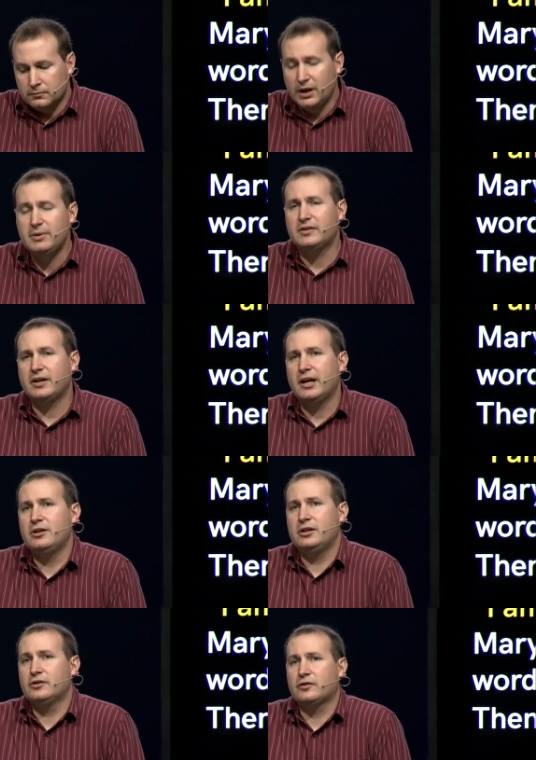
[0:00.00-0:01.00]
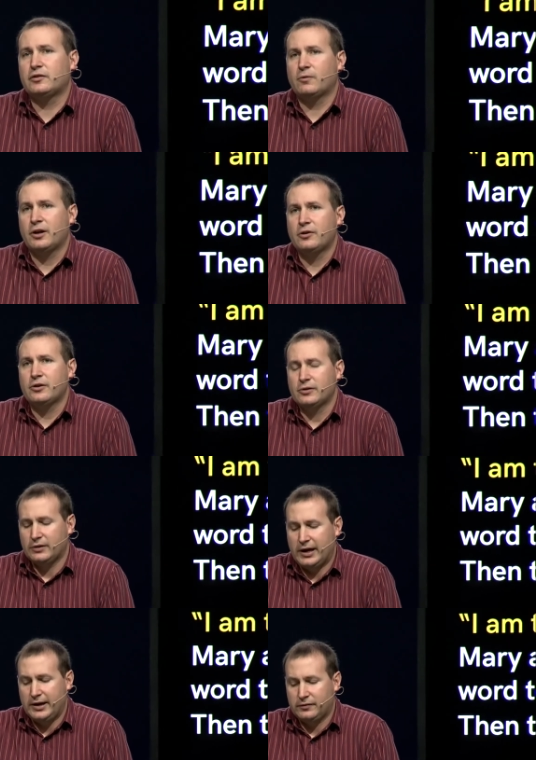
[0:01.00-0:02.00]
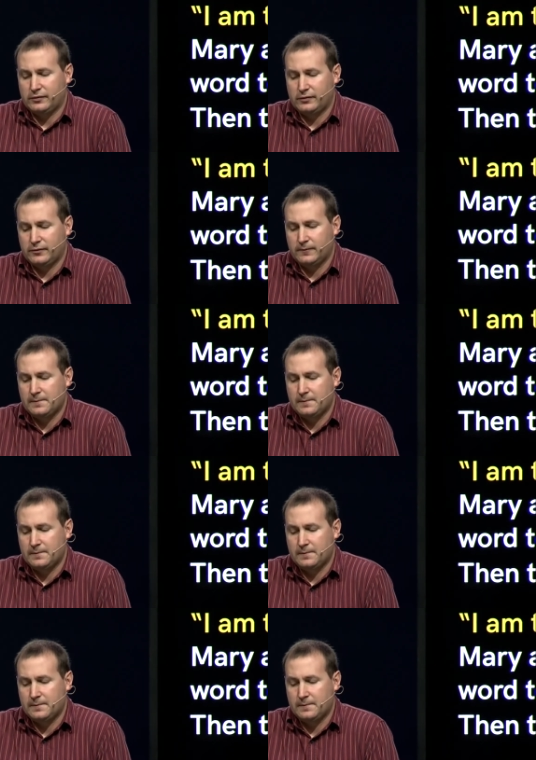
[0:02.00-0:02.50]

Maybe today you need to surrender your life